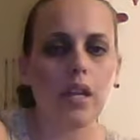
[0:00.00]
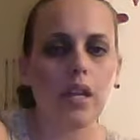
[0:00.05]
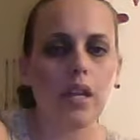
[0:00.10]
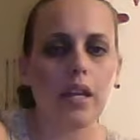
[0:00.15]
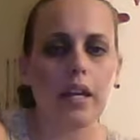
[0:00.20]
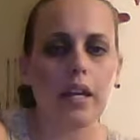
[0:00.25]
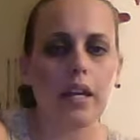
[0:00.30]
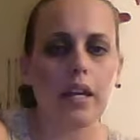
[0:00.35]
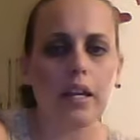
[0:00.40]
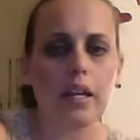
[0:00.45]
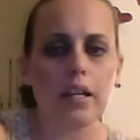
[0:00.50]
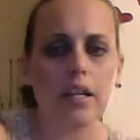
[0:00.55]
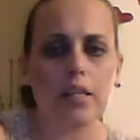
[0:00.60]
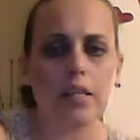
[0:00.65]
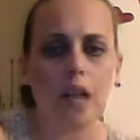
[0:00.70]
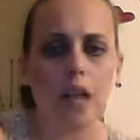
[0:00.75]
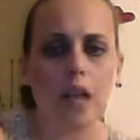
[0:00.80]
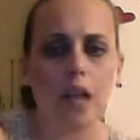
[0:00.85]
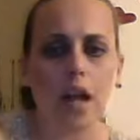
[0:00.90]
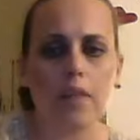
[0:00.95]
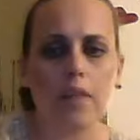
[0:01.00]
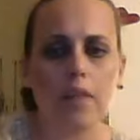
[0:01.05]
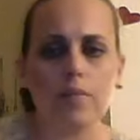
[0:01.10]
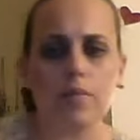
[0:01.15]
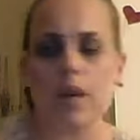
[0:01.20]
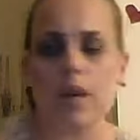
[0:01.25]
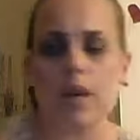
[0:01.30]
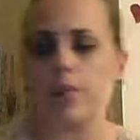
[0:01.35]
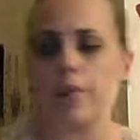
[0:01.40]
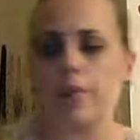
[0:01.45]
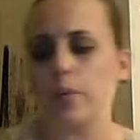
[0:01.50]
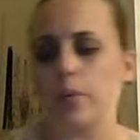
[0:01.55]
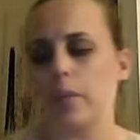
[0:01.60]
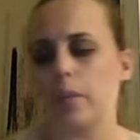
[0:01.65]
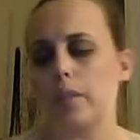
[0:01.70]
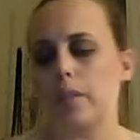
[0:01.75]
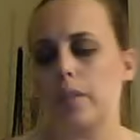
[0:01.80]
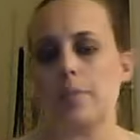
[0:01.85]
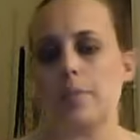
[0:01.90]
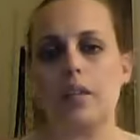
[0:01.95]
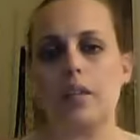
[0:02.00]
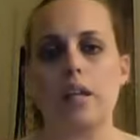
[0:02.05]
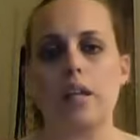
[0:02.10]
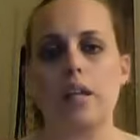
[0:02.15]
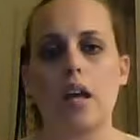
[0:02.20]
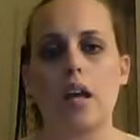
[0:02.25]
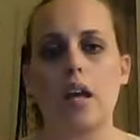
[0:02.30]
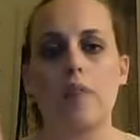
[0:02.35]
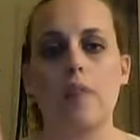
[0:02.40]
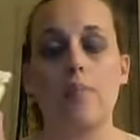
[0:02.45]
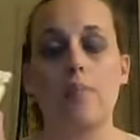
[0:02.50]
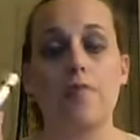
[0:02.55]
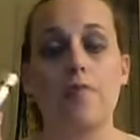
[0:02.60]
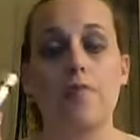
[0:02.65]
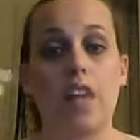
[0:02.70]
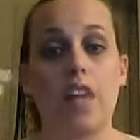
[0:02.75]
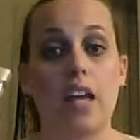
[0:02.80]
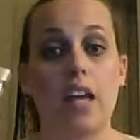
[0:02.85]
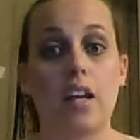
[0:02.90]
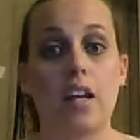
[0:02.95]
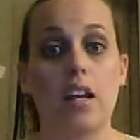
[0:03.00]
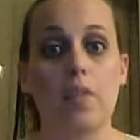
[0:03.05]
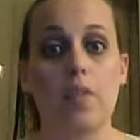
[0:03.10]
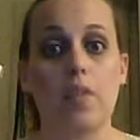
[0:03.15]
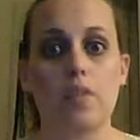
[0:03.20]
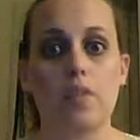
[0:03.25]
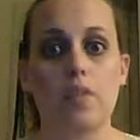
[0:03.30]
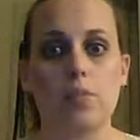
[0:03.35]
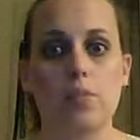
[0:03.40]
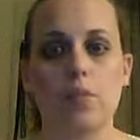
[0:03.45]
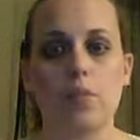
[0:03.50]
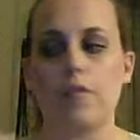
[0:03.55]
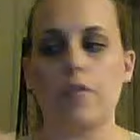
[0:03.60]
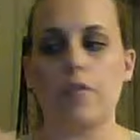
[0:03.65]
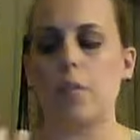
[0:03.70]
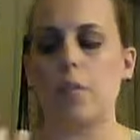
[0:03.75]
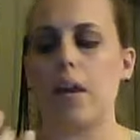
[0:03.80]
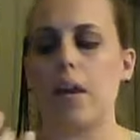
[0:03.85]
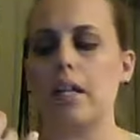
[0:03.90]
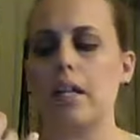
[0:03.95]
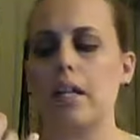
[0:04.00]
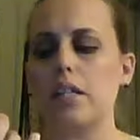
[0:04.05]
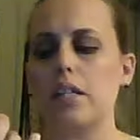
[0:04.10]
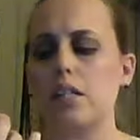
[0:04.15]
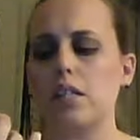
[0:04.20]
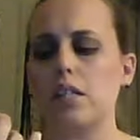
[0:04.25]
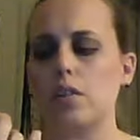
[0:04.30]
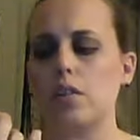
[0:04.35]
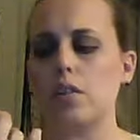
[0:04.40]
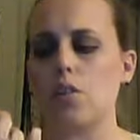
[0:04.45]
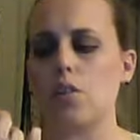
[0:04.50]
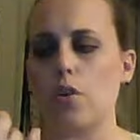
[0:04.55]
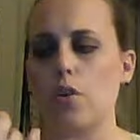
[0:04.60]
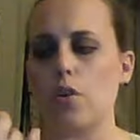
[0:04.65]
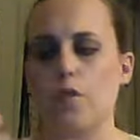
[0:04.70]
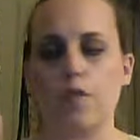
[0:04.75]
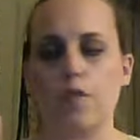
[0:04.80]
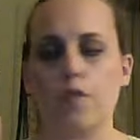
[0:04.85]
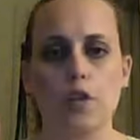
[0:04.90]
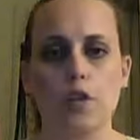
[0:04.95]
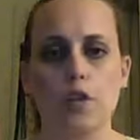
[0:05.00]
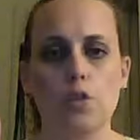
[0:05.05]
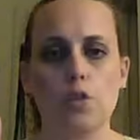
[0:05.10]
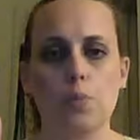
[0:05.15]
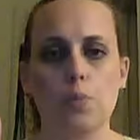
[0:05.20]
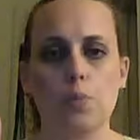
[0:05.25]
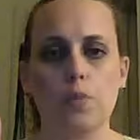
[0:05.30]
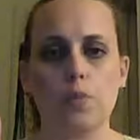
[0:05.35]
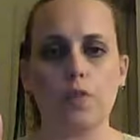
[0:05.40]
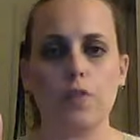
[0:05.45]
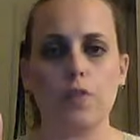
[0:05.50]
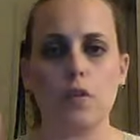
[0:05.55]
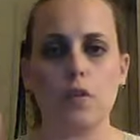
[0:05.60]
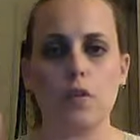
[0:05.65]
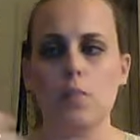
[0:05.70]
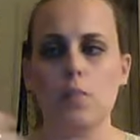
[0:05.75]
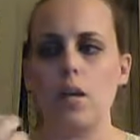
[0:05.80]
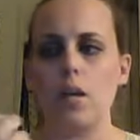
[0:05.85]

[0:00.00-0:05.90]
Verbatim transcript: And I've never really been a fan of this perfume. I guess this is her first perfume